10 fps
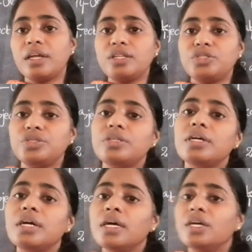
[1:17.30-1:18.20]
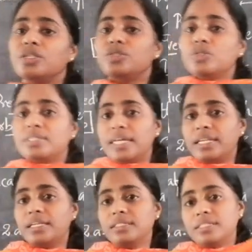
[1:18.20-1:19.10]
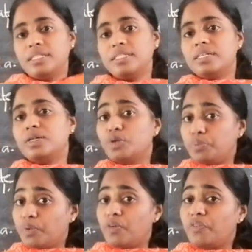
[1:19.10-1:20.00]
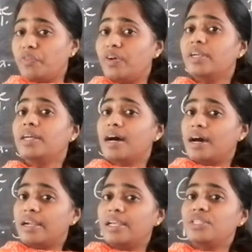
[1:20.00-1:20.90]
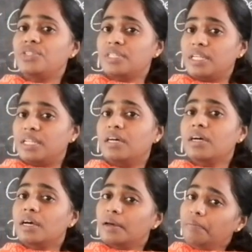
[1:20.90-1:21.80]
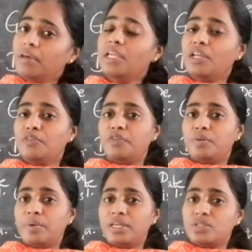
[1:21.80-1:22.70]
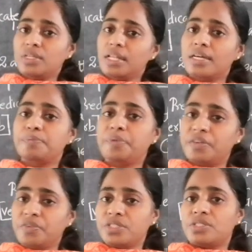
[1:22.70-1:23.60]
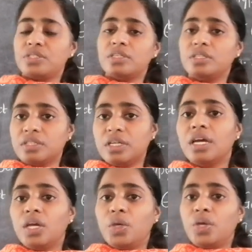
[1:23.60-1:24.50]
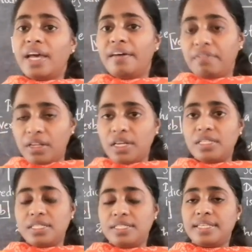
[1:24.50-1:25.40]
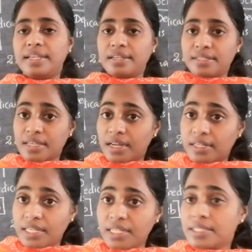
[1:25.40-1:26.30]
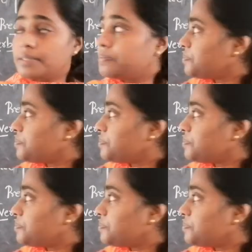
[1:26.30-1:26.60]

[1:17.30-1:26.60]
Understood? So sentence is a group of words arranged in a meaningful way. So previous year you have learned sentence contains